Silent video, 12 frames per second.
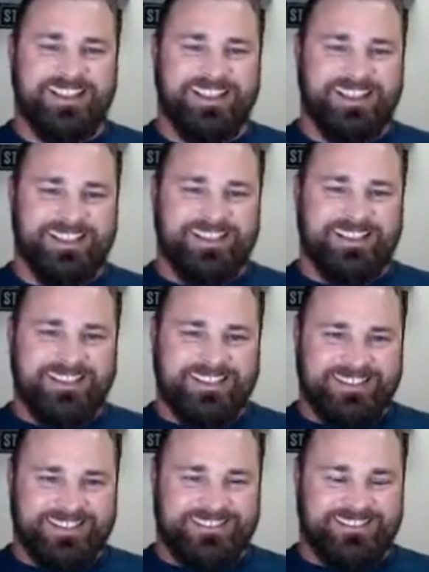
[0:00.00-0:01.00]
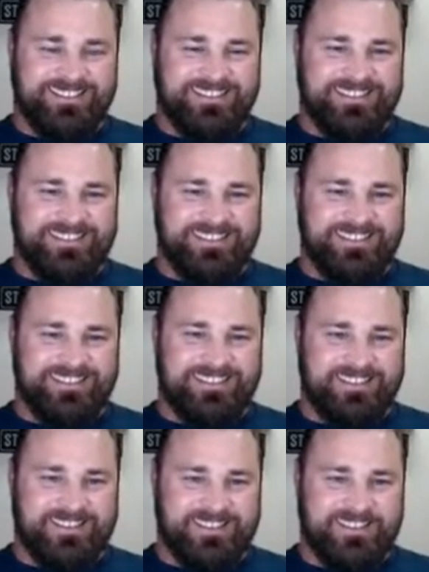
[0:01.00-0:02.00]

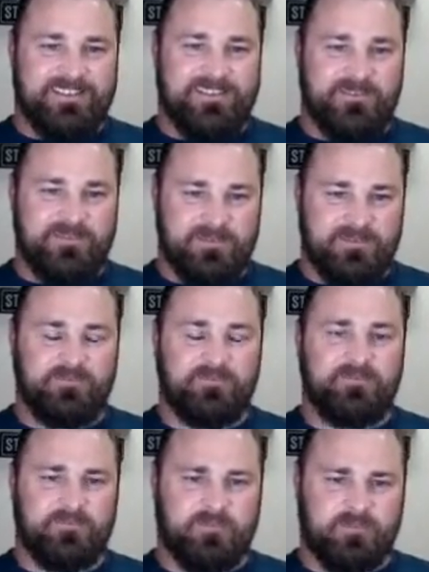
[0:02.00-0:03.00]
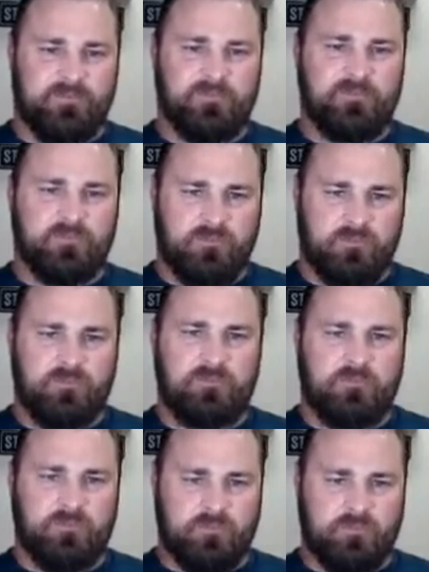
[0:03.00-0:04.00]

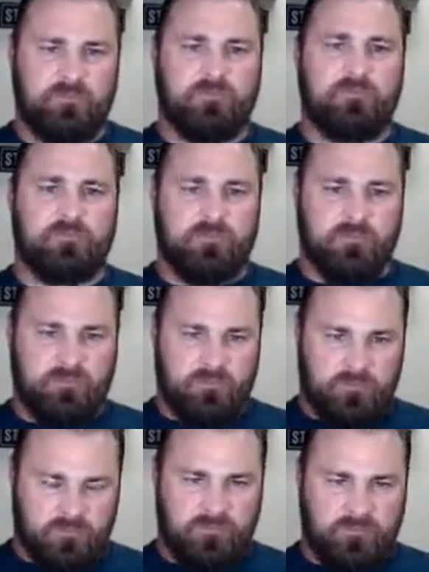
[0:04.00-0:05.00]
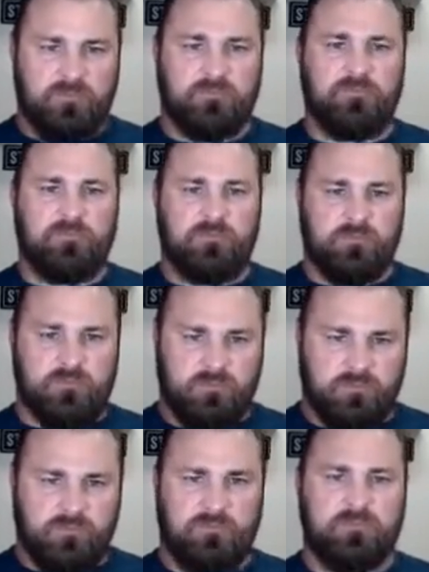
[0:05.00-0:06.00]

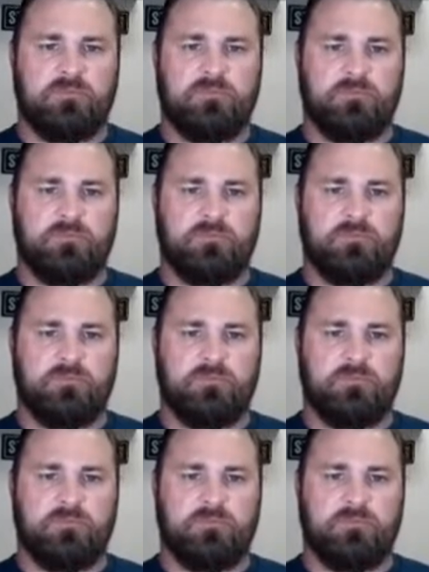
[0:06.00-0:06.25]
(not speaking)